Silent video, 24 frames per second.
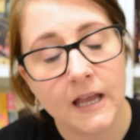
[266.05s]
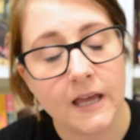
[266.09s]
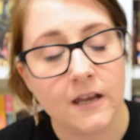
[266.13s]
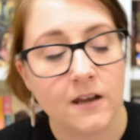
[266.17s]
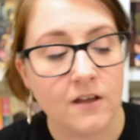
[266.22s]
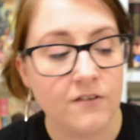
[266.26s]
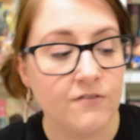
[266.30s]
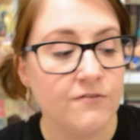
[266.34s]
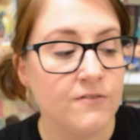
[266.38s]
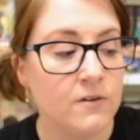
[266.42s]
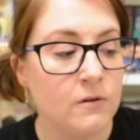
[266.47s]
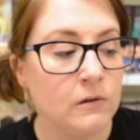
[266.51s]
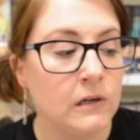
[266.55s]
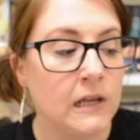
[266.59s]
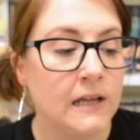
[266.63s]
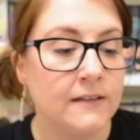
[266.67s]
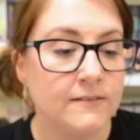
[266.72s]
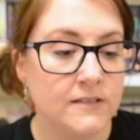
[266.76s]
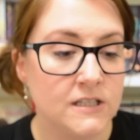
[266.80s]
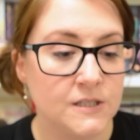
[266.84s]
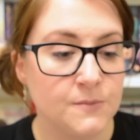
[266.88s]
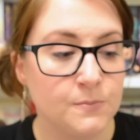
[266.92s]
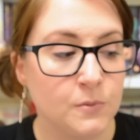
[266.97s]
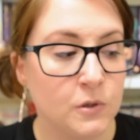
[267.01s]
and I feel
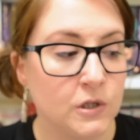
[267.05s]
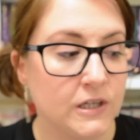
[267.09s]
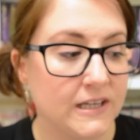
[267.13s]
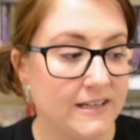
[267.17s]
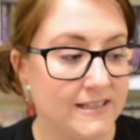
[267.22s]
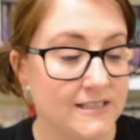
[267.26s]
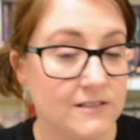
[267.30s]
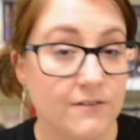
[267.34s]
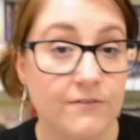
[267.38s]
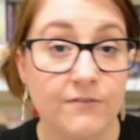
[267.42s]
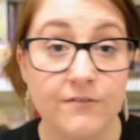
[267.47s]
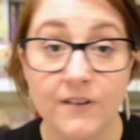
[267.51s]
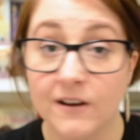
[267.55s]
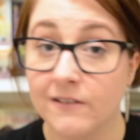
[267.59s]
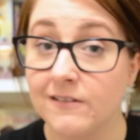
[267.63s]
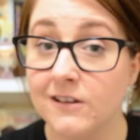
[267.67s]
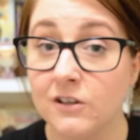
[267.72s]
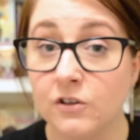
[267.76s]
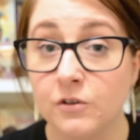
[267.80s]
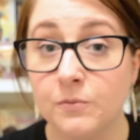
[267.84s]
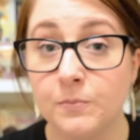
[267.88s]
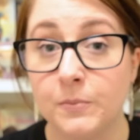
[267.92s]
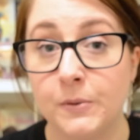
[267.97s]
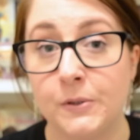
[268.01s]
like this book is a very
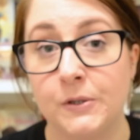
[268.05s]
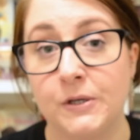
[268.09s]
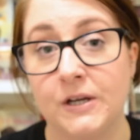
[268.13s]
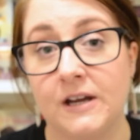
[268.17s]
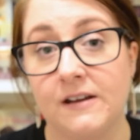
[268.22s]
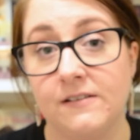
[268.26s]
good book.